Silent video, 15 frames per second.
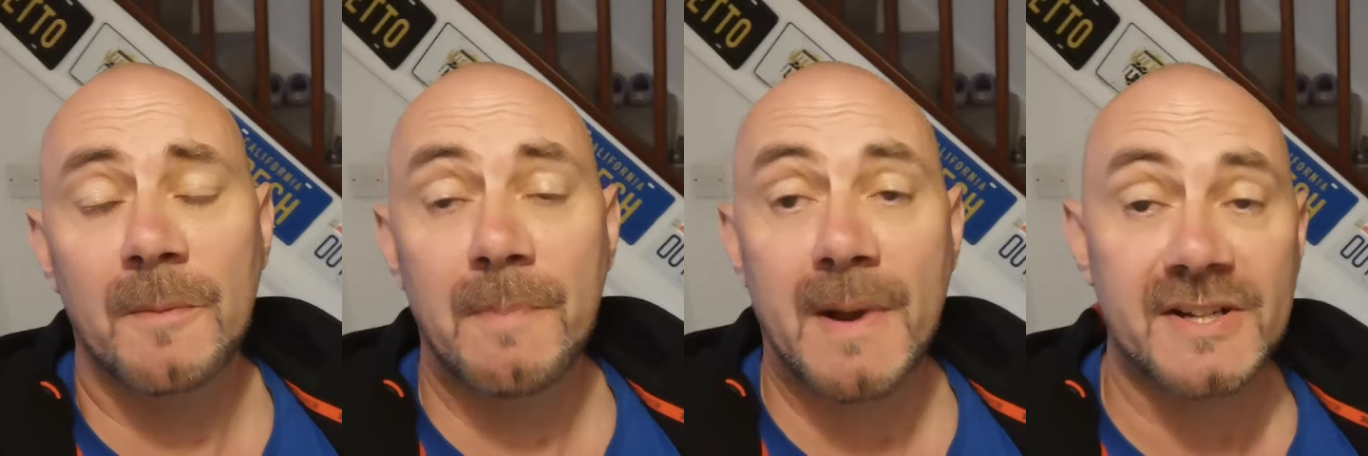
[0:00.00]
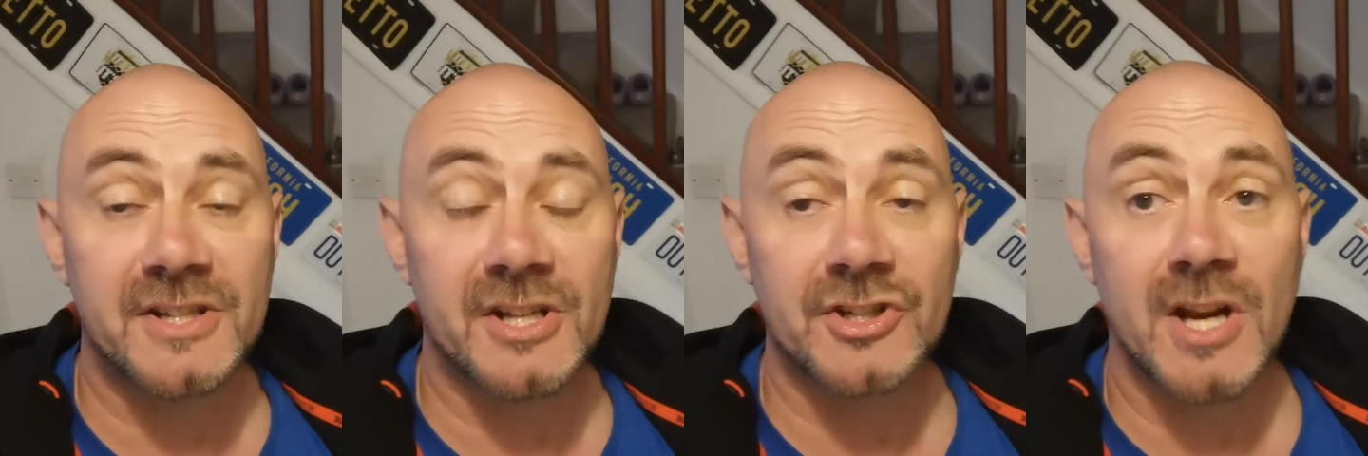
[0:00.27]
welcome
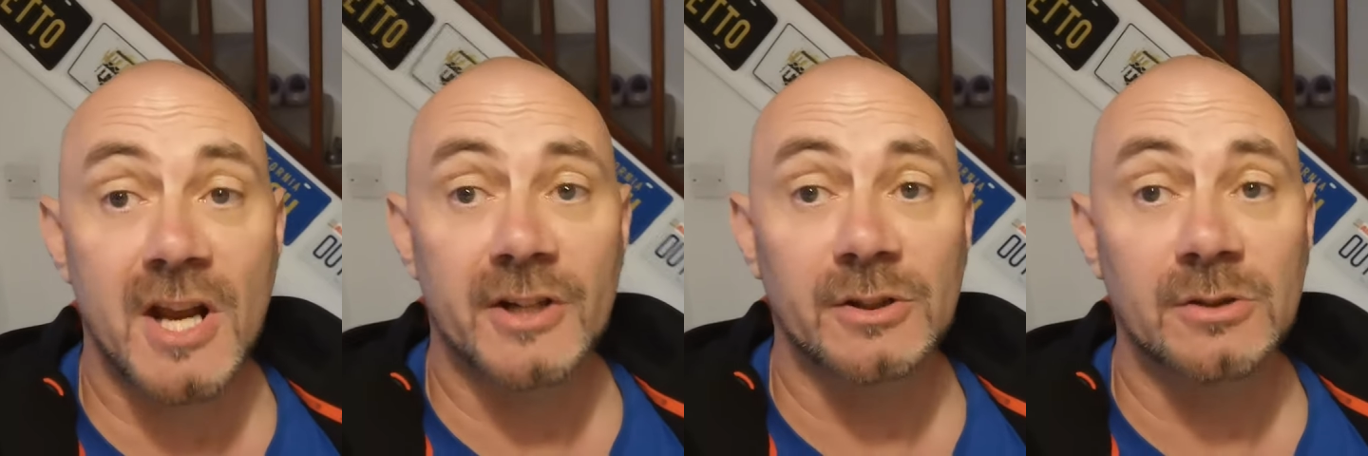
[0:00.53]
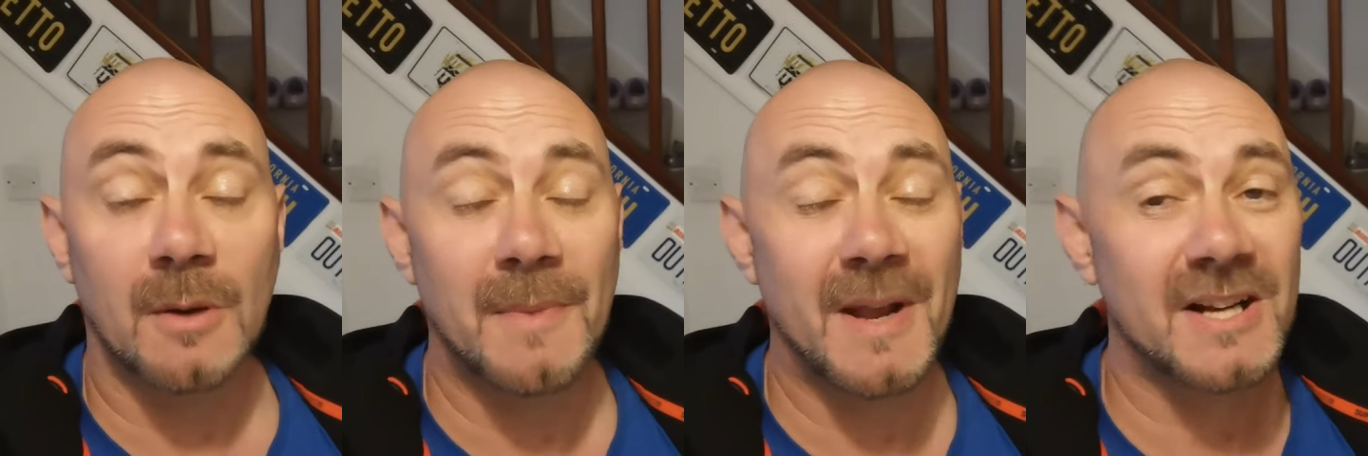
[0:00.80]
back to the
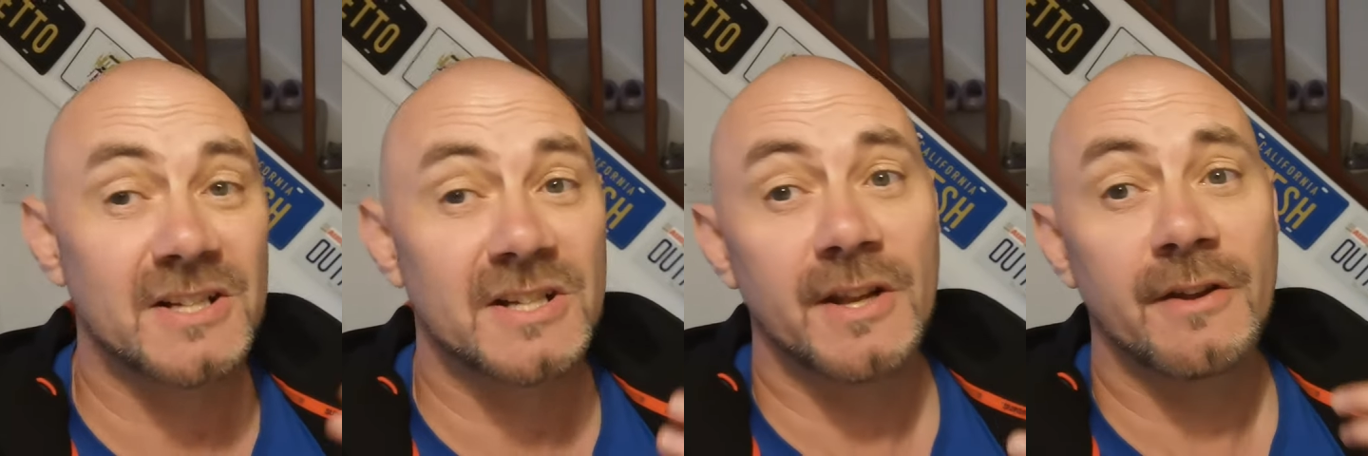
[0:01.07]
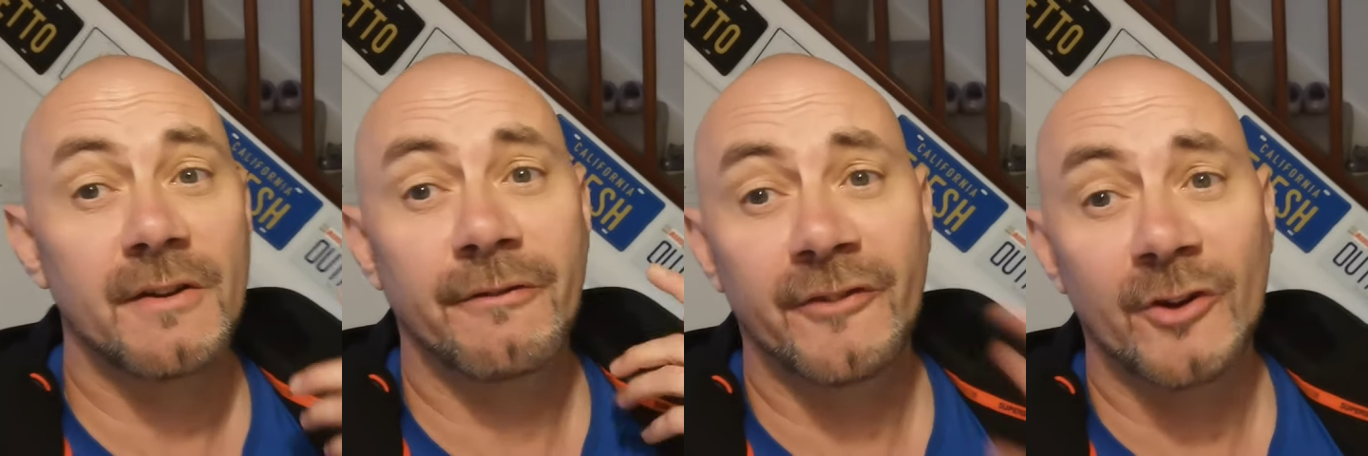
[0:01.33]
channel. I'm
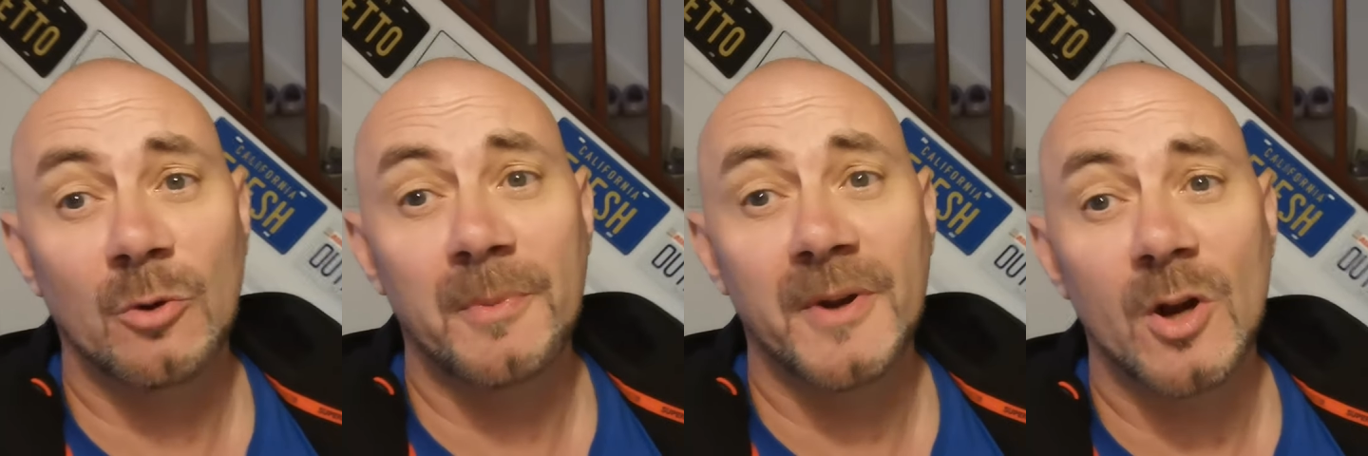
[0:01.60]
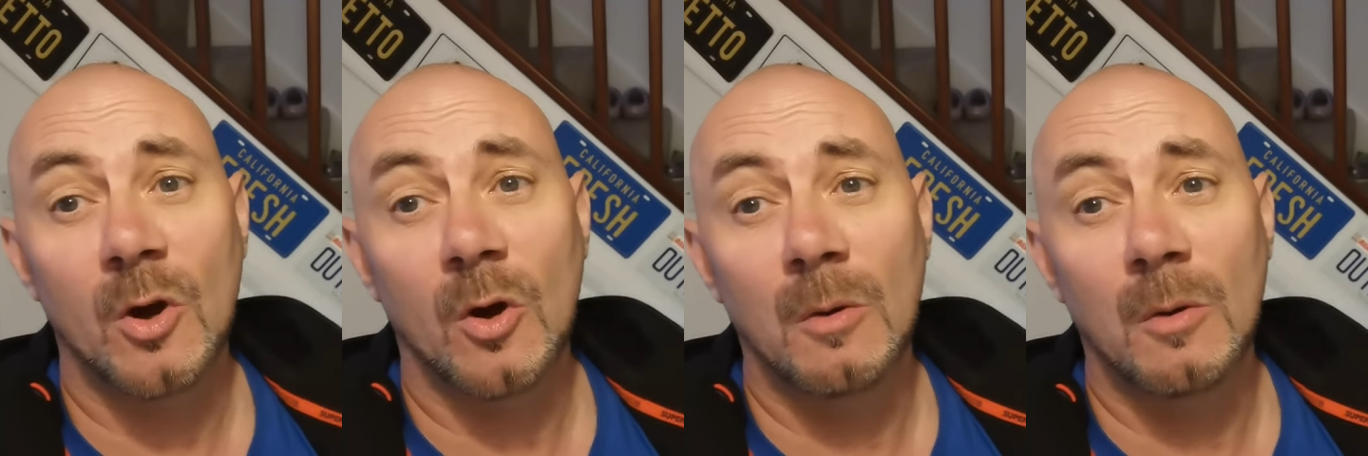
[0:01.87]
actually filming